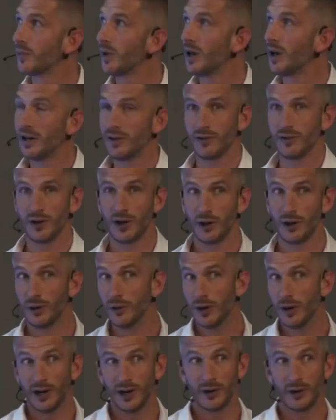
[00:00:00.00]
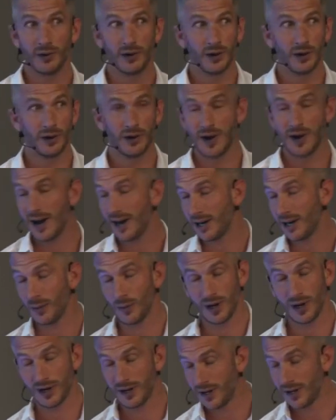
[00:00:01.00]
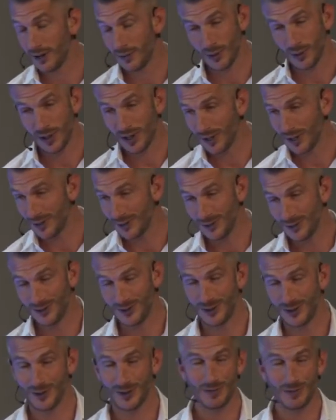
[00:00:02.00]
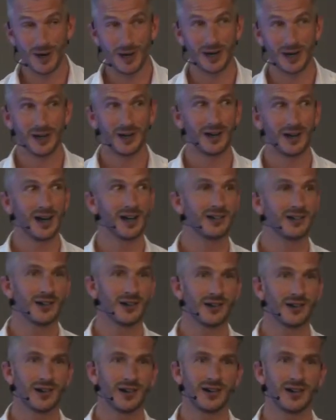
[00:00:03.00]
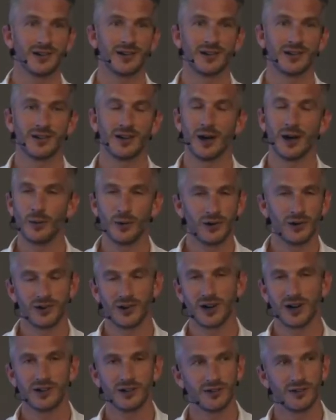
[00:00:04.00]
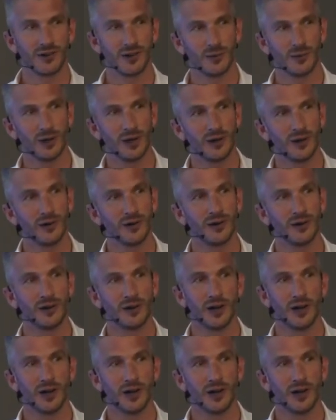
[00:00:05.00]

And even though I don't earn anywhere near what I used to in my agencies, I wouldn't change it for the world.